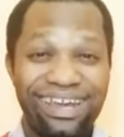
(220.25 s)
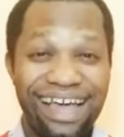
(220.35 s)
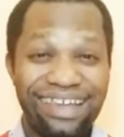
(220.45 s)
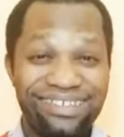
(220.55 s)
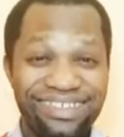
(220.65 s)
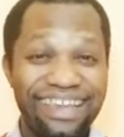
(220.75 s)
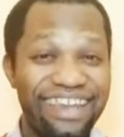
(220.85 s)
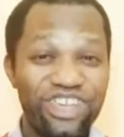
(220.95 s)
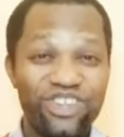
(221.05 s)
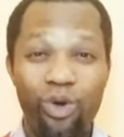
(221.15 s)
they are saying
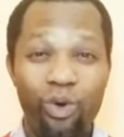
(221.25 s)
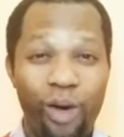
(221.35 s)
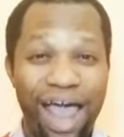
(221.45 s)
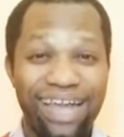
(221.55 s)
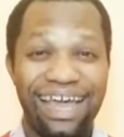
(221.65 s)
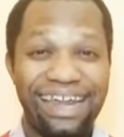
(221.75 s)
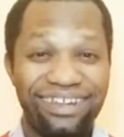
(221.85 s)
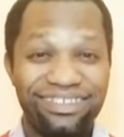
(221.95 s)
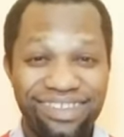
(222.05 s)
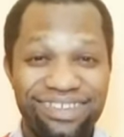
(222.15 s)
nationwide that
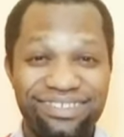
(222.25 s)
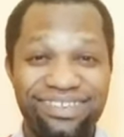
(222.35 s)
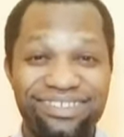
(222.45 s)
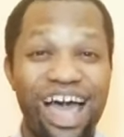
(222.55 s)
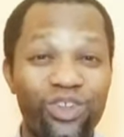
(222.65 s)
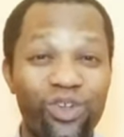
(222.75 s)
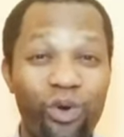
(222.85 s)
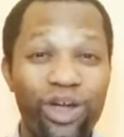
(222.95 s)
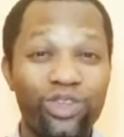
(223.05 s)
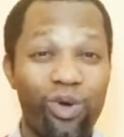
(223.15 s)
their churches are
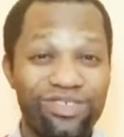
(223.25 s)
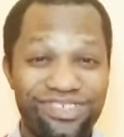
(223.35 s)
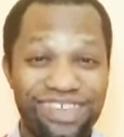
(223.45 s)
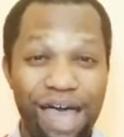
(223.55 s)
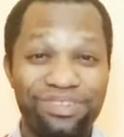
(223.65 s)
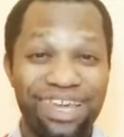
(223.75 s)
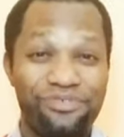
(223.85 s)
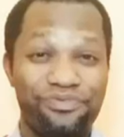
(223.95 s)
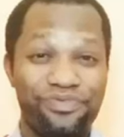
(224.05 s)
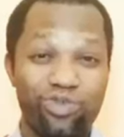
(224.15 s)
not going to observe
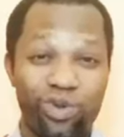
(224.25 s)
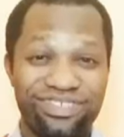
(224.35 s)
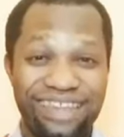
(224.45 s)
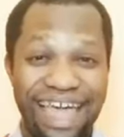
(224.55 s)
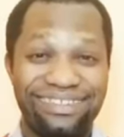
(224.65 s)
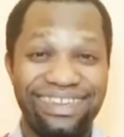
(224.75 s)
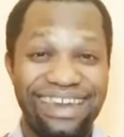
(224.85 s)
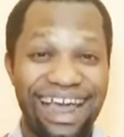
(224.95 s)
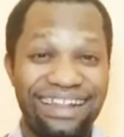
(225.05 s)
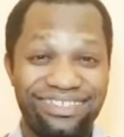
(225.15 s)
31st worst night in
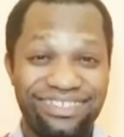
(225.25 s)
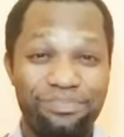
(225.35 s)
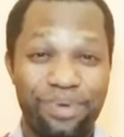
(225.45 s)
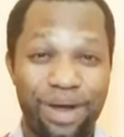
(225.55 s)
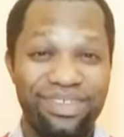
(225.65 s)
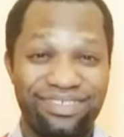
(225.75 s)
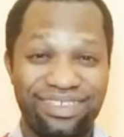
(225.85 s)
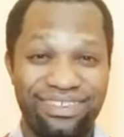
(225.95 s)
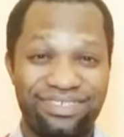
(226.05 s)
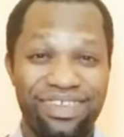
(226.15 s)
their church
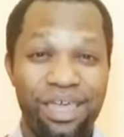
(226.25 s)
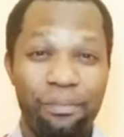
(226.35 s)
premises,